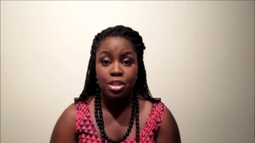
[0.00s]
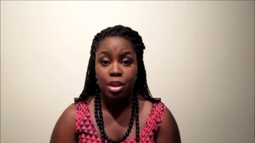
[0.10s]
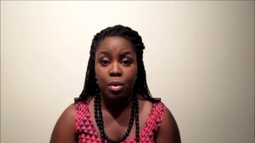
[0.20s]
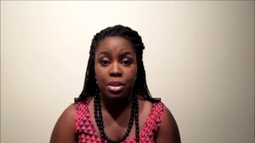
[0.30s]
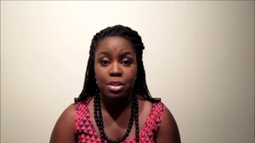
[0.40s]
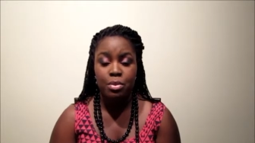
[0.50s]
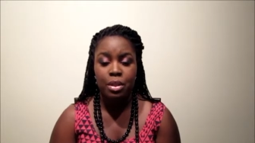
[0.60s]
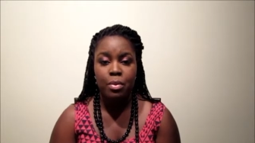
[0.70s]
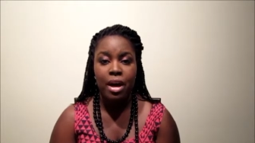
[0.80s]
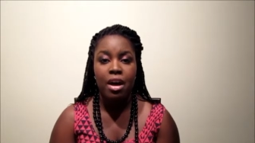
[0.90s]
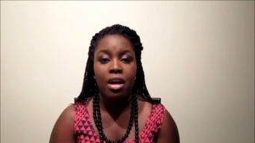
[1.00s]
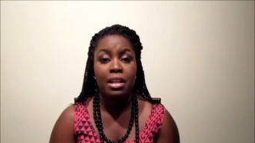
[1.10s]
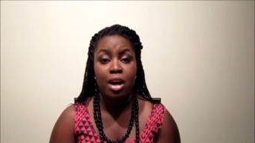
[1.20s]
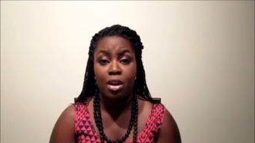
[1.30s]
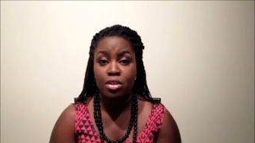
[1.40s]
sew-ins really well,
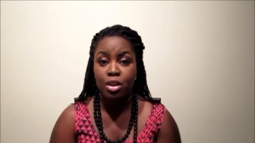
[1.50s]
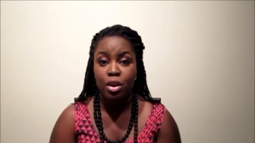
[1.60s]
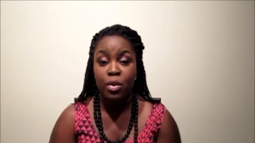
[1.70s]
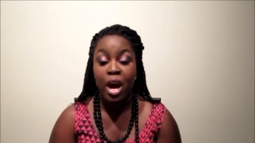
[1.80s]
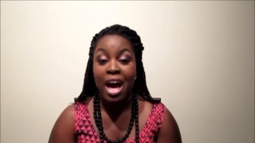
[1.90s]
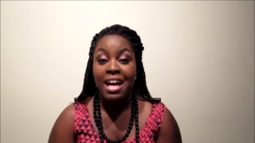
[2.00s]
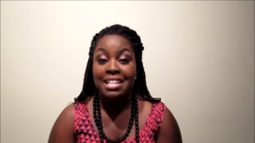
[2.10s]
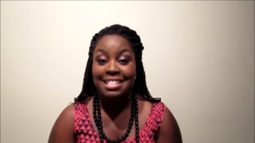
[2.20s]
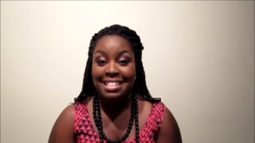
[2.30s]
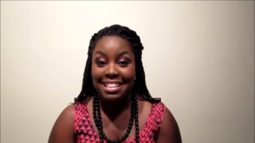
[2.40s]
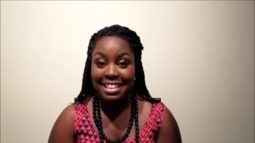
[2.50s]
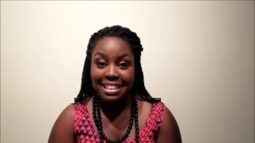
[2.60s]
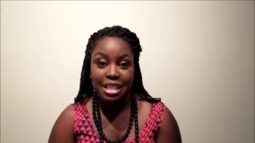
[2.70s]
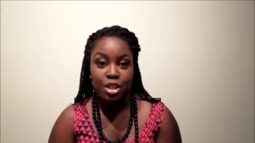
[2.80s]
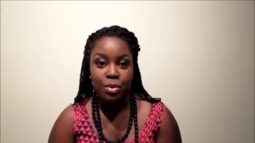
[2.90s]
and also
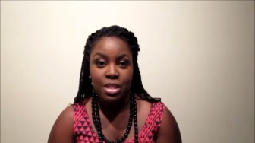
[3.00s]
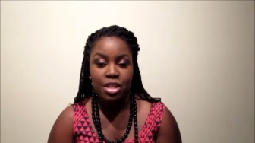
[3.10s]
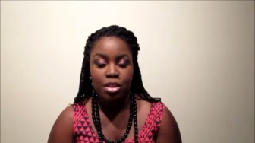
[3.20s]
Senegalese twists.